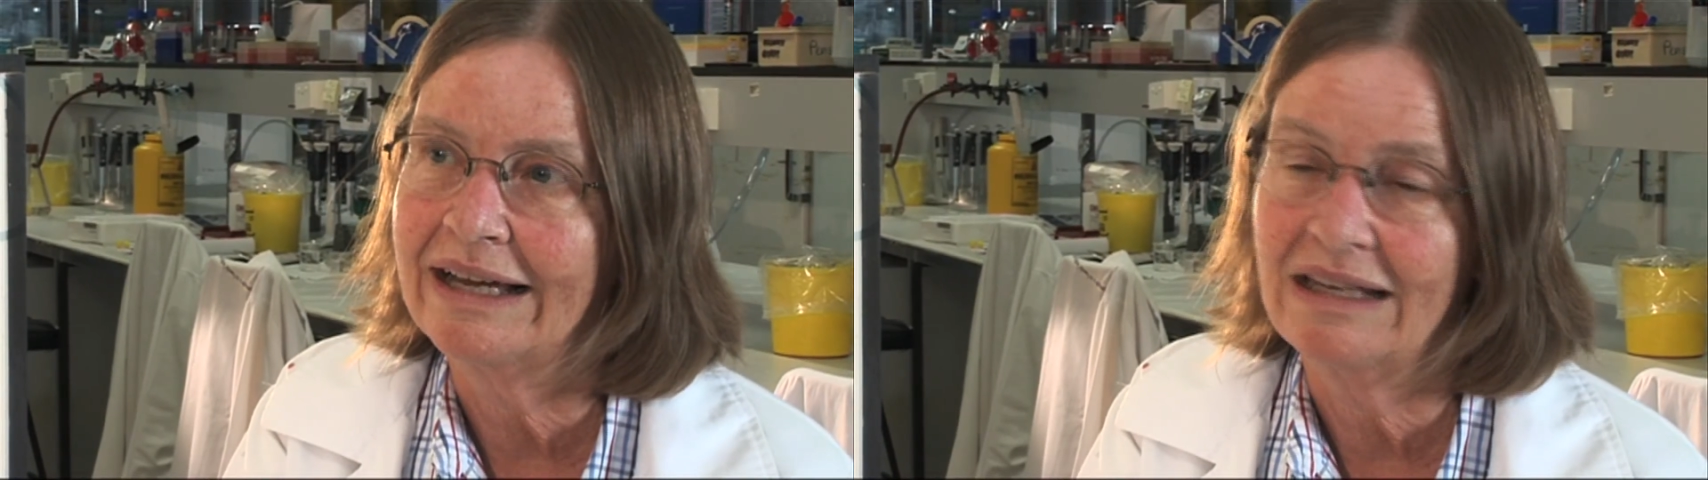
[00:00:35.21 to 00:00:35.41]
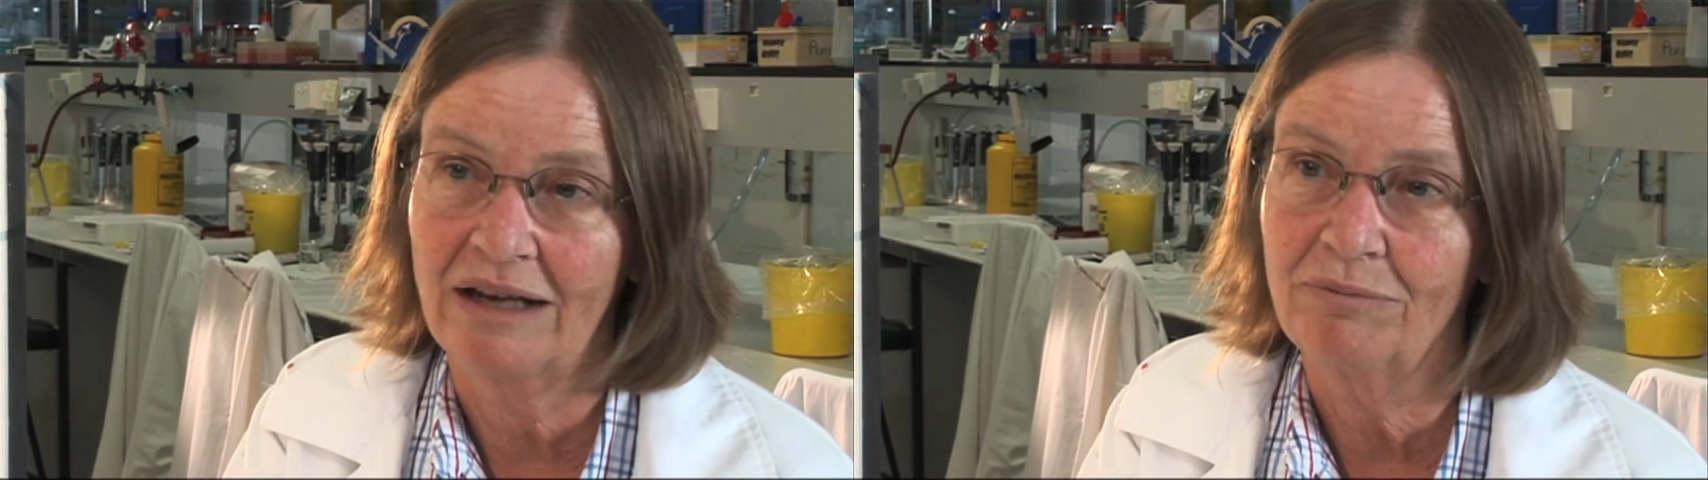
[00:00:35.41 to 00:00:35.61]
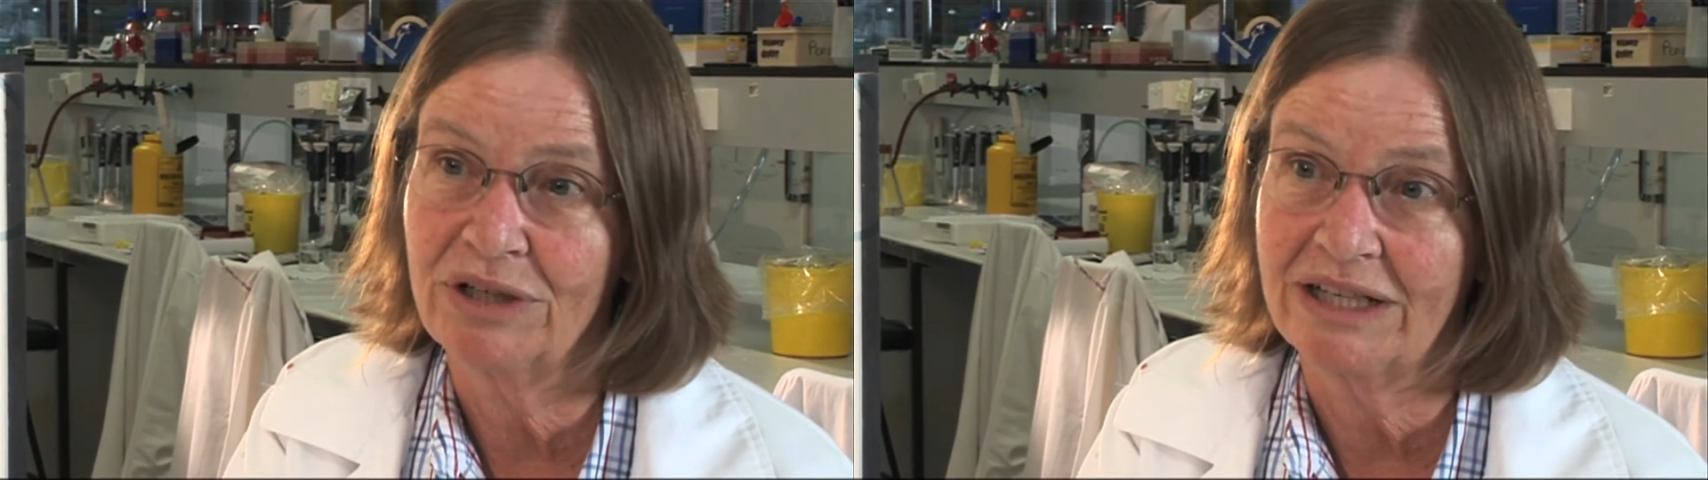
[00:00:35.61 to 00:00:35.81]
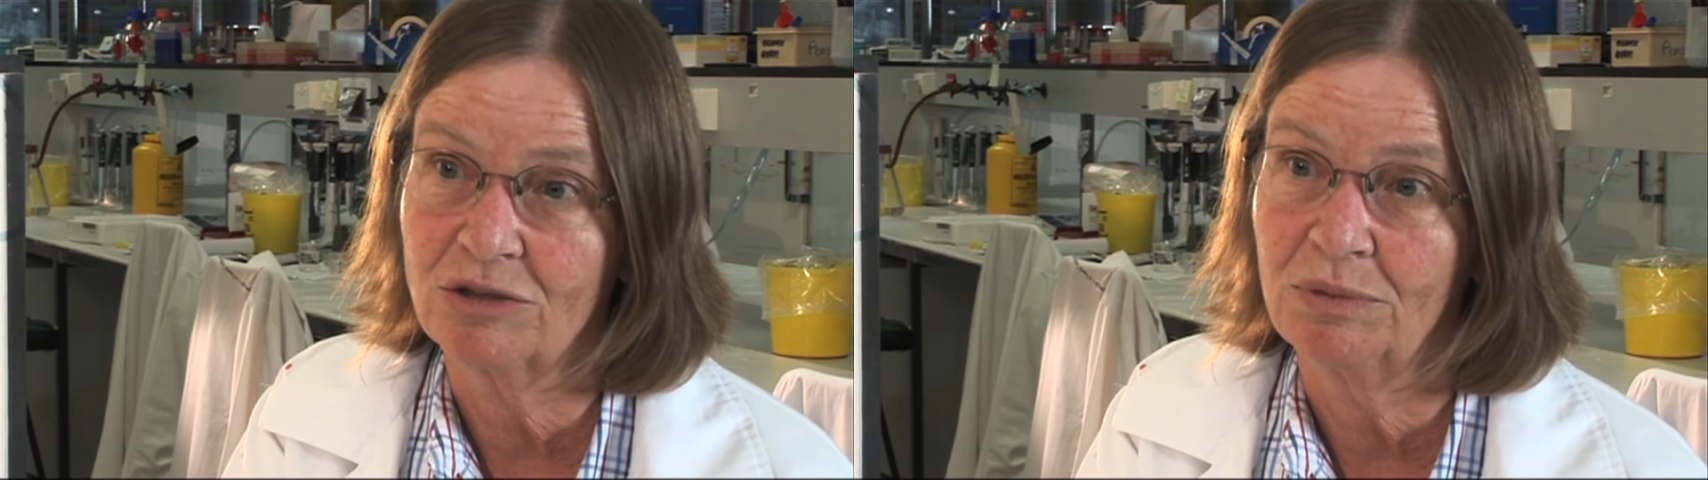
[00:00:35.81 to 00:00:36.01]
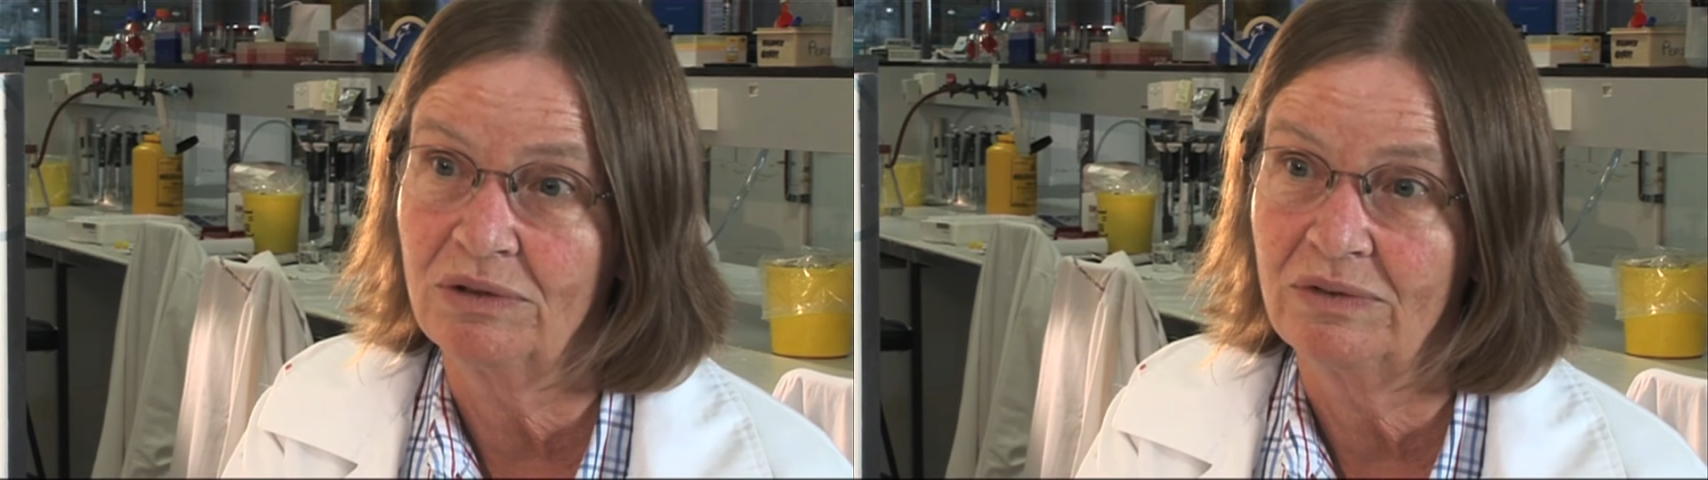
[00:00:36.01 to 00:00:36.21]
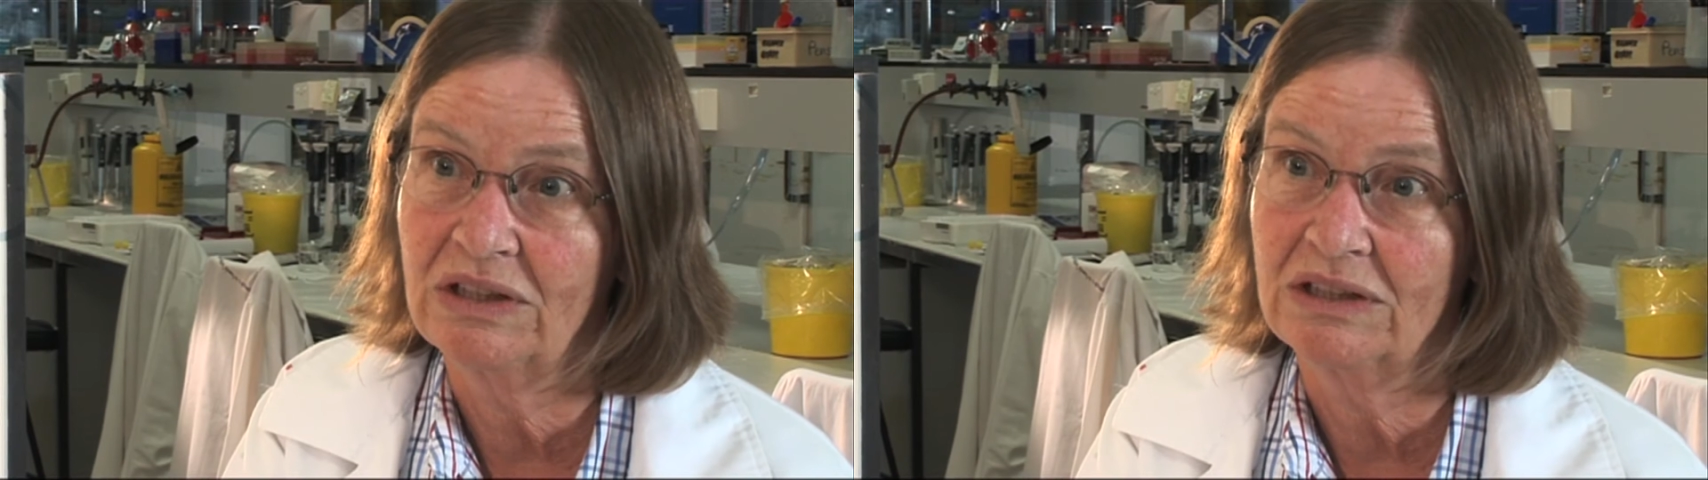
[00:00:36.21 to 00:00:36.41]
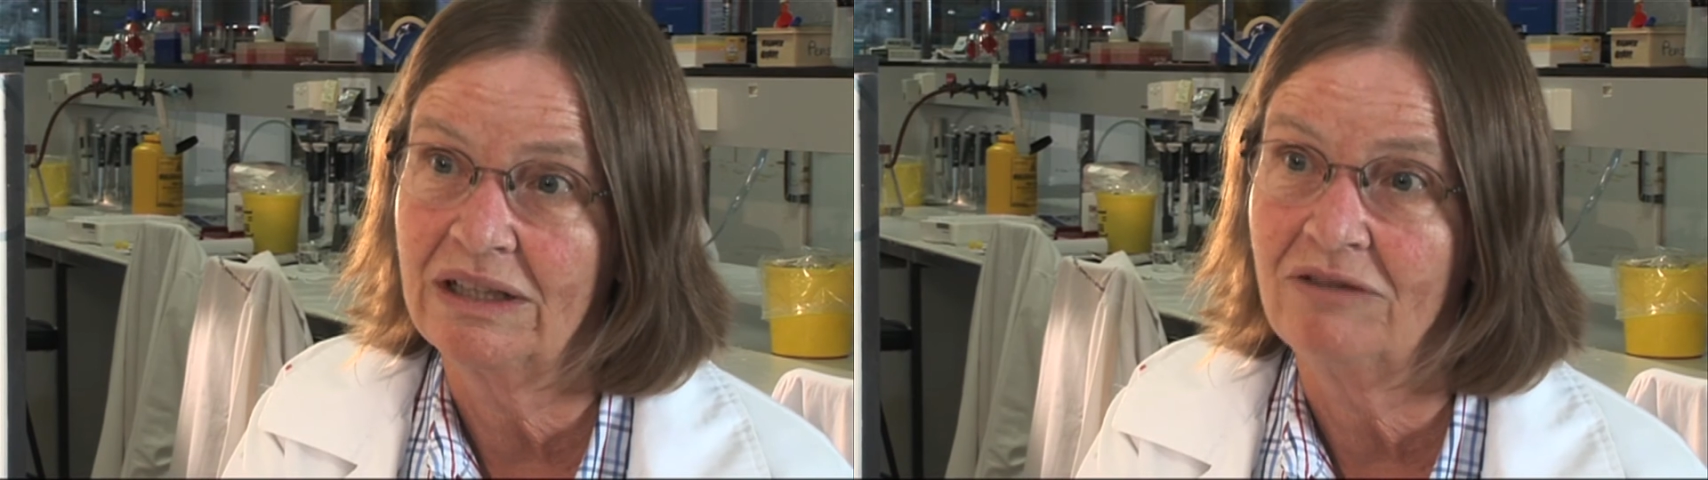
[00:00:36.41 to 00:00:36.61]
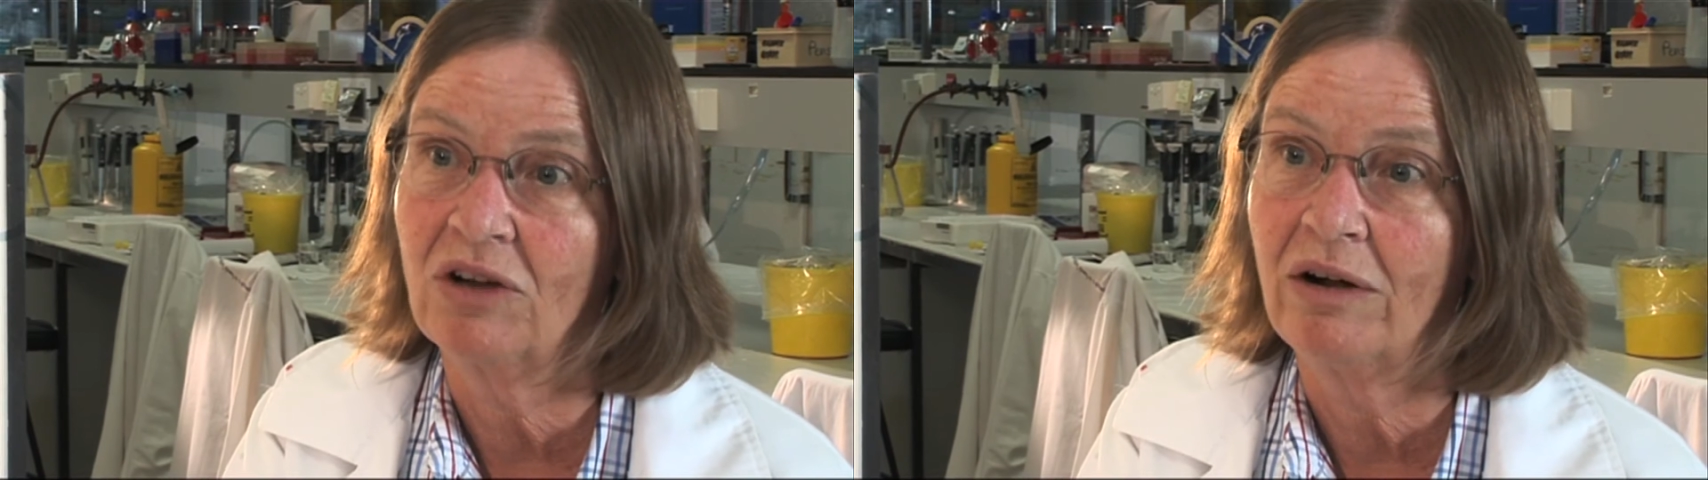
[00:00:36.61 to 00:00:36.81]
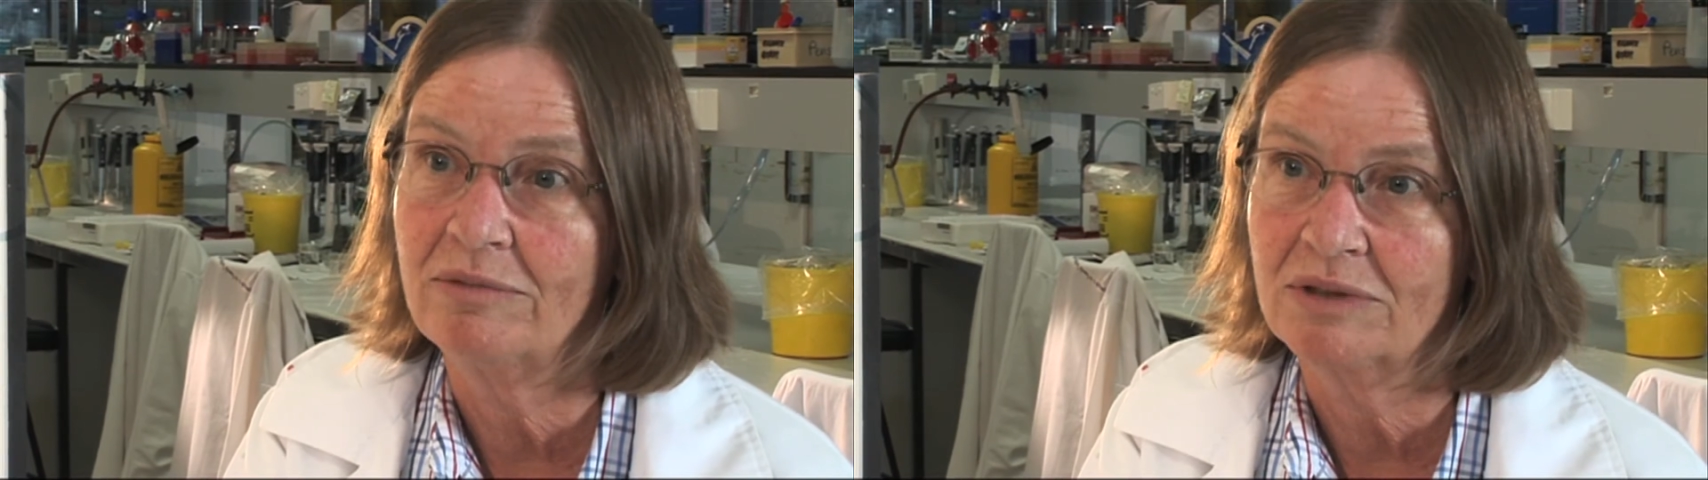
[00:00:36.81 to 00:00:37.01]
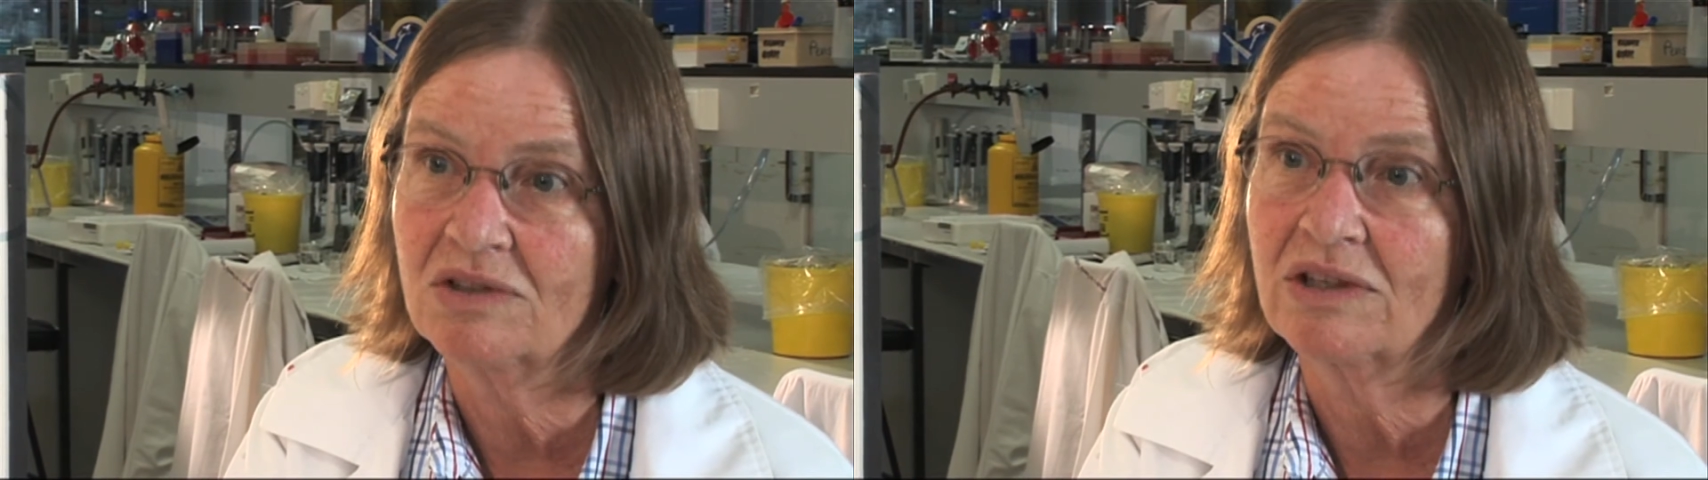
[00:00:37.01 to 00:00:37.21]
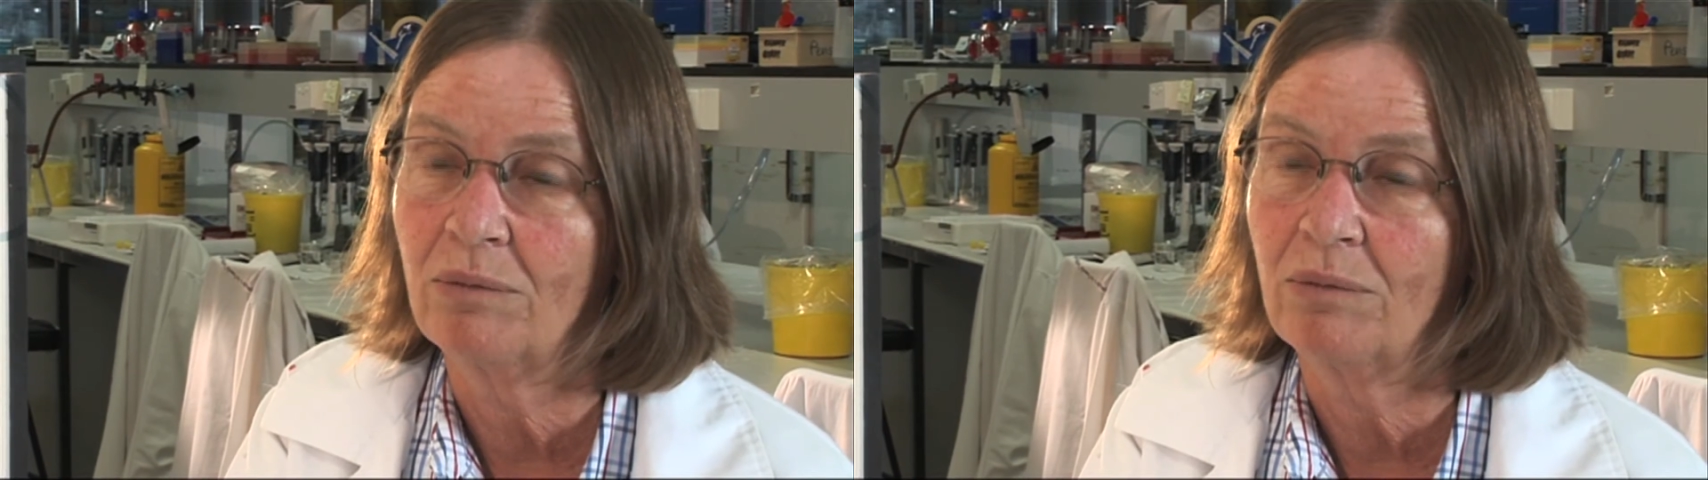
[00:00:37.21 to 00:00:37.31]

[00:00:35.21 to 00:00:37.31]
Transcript: in unpredictable environments.